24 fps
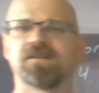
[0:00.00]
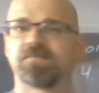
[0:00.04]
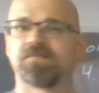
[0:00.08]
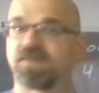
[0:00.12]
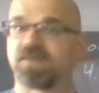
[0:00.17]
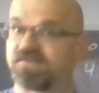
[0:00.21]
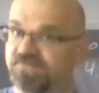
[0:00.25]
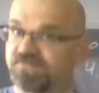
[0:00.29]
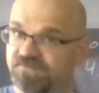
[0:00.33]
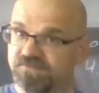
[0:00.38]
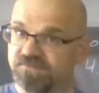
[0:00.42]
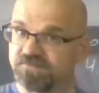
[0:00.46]

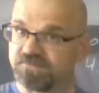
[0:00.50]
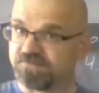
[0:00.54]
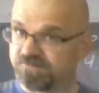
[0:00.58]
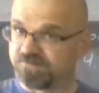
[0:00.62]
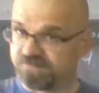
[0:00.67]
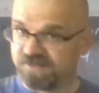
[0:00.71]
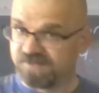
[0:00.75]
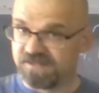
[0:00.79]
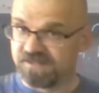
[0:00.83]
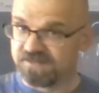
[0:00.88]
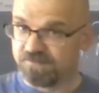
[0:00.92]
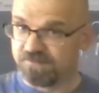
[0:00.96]
But if
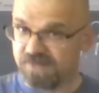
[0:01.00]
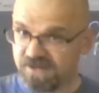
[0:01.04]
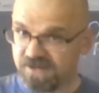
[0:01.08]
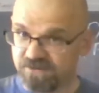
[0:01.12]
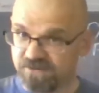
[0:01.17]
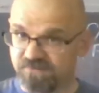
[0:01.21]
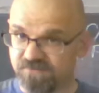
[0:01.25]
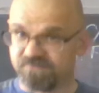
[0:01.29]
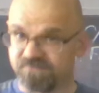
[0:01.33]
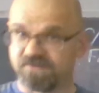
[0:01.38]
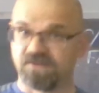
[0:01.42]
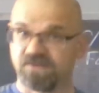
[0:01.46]
in the
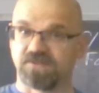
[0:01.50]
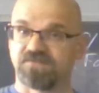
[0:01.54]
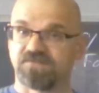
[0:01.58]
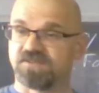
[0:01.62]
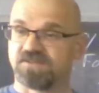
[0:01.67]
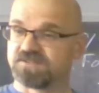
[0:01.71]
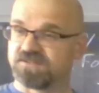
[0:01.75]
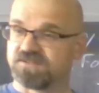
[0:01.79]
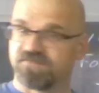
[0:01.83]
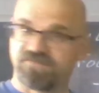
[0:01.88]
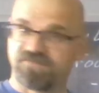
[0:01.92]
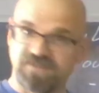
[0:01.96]
medical field, if
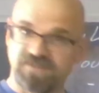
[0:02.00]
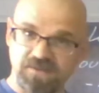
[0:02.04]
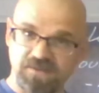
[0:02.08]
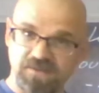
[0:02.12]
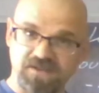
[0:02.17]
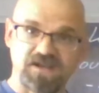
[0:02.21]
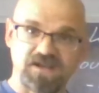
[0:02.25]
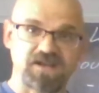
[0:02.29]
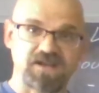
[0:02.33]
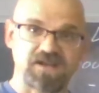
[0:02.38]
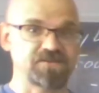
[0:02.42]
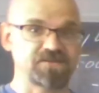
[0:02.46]
there's a
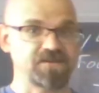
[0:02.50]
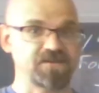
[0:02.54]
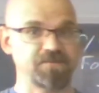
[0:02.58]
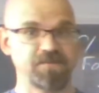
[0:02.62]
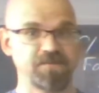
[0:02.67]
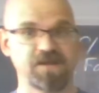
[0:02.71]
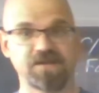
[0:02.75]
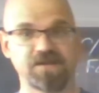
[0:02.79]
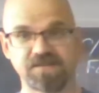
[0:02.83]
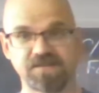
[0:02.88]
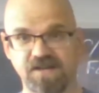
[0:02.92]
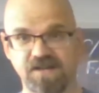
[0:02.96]
female doctor and
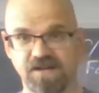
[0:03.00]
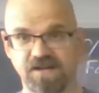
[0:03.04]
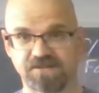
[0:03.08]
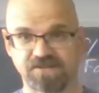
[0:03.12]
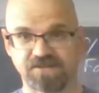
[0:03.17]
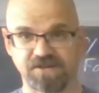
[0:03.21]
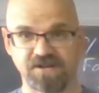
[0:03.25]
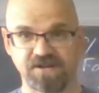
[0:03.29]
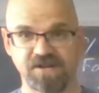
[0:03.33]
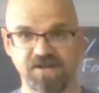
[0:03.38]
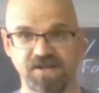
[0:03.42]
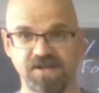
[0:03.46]
a male
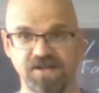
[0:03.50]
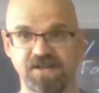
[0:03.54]
doctor,